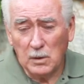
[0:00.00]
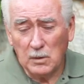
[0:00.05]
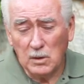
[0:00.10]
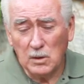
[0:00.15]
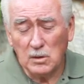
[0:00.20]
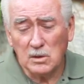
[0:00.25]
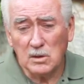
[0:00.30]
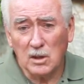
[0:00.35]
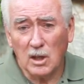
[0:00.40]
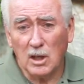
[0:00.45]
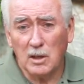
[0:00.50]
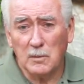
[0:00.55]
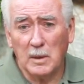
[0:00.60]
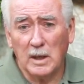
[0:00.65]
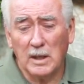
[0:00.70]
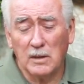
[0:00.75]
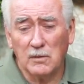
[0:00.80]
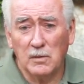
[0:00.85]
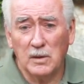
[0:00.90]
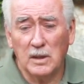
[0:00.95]
you use an
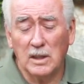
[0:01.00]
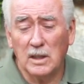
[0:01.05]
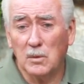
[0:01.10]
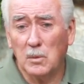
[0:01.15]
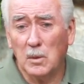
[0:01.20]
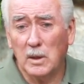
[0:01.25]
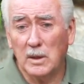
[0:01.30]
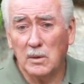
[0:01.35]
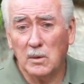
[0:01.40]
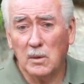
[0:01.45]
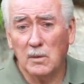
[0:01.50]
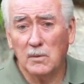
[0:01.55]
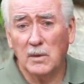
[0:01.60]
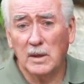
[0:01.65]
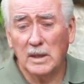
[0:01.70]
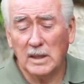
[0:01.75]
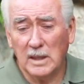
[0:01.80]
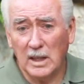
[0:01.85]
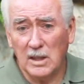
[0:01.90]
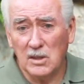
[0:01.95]
automatic feeder while you're on
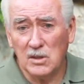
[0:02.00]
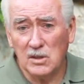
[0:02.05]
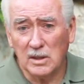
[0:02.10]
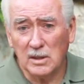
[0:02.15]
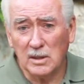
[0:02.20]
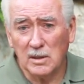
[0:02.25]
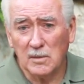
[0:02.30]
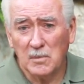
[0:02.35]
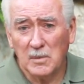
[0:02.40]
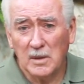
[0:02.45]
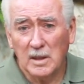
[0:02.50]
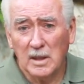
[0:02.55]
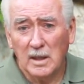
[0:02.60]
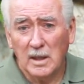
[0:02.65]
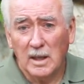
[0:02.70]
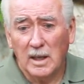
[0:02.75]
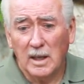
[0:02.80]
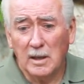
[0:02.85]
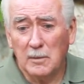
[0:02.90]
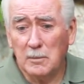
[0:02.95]
vacation,
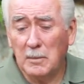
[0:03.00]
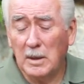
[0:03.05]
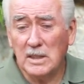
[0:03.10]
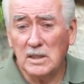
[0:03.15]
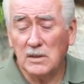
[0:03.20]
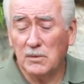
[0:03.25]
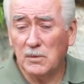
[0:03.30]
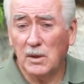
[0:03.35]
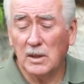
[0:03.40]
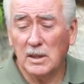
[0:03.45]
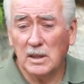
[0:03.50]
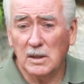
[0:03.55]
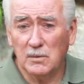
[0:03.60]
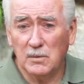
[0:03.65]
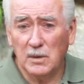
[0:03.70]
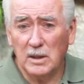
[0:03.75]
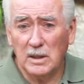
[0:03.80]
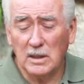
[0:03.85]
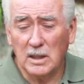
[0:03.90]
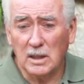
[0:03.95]
it makes it very
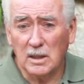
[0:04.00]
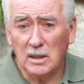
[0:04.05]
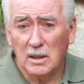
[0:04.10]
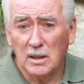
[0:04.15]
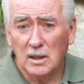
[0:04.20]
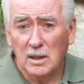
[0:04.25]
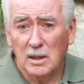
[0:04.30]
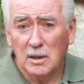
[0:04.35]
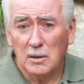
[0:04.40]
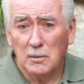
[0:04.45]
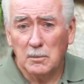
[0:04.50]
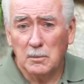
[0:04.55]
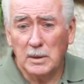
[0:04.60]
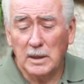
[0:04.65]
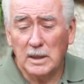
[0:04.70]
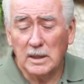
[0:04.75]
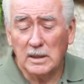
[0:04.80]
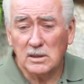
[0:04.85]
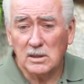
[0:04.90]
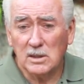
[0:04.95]
convenient,
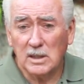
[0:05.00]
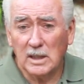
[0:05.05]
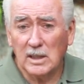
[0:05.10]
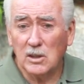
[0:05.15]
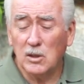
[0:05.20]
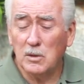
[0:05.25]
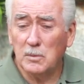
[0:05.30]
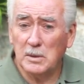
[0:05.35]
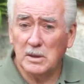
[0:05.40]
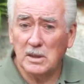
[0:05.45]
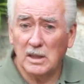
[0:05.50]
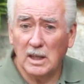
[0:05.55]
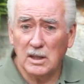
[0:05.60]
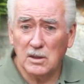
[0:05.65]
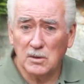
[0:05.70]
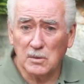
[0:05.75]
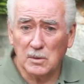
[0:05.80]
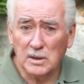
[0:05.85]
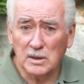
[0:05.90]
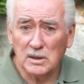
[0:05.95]
but it could be
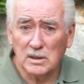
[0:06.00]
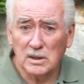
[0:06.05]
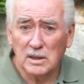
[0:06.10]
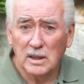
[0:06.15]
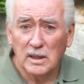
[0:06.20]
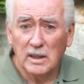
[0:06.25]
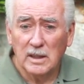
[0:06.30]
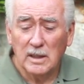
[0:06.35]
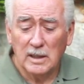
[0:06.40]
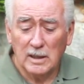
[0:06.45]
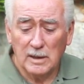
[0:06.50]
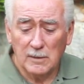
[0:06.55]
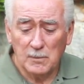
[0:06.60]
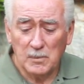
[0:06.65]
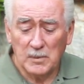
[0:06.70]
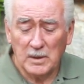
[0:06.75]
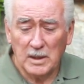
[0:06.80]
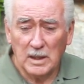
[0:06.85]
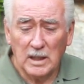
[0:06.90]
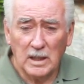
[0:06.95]
dangerous.
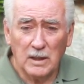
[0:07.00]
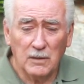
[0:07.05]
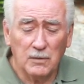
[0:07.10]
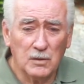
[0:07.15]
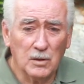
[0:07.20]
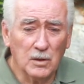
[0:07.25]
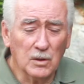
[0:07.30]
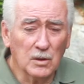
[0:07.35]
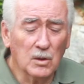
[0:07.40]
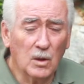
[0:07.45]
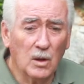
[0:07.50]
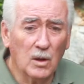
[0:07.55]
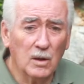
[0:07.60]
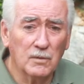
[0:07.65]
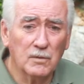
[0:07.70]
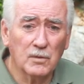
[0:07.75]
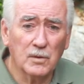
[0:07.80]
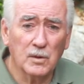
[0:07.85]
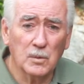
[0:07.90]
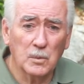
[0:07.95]
If you're
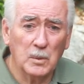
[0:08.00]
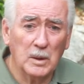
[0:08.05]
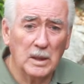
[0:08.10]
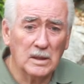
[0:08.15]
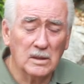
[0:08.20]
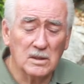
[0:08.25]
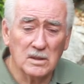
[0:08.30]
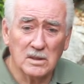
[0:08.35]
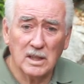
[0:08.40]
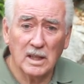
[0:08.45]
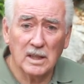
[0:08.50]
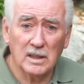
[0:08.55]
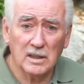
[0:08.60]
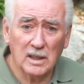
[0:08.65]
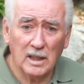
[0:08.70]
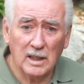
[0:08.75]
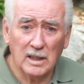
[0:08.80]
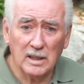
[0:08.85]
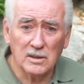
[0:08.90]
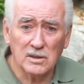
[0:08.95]
gone for a week to 10
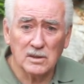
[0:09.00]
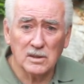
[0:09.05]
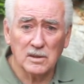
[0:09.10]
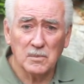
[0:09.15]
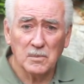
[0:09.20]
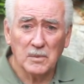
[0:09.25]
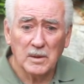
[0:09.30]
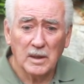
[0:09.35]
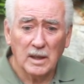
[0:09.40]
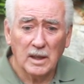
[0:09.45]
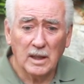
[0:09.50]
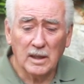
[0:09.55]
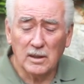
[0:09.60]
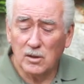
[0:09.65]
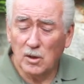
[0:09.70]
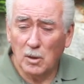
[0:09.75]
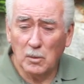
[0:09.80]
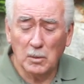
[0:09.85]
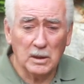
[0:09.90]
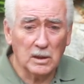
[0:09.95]
days and
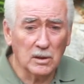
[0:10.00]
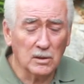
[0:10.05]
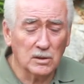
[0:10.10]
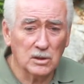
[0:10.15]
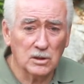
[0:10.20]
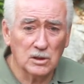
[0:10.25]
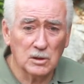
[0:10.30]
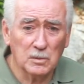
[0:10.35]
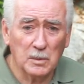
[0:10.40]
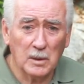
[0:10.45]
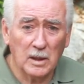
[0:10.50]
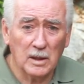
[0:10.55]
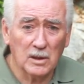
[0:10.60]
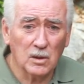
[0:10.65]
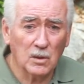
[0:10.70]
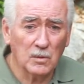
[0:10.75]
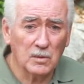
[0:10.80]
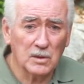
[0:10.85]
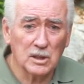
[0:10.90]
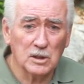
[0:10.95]
nobody looks at your
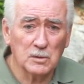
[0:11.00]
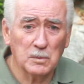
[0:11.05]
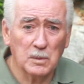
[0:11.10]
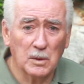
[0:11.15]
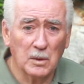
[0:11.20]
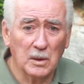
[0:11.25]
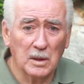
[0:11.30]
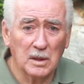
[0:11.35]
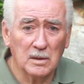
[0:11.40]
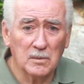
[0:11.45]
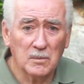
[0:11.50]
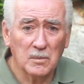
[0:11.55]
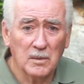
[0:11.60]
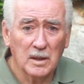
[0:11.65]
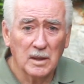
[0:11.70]
pond over this period,